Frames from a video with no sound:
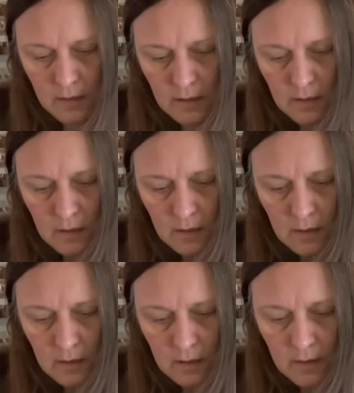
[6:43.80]

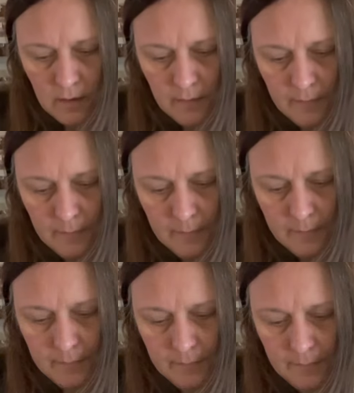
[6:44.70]

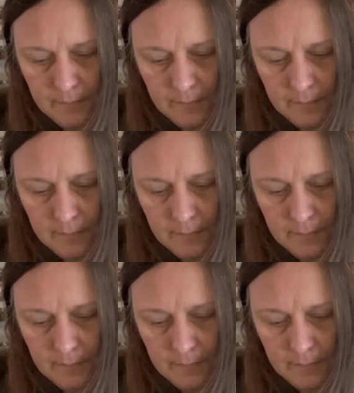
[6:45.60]
(silence)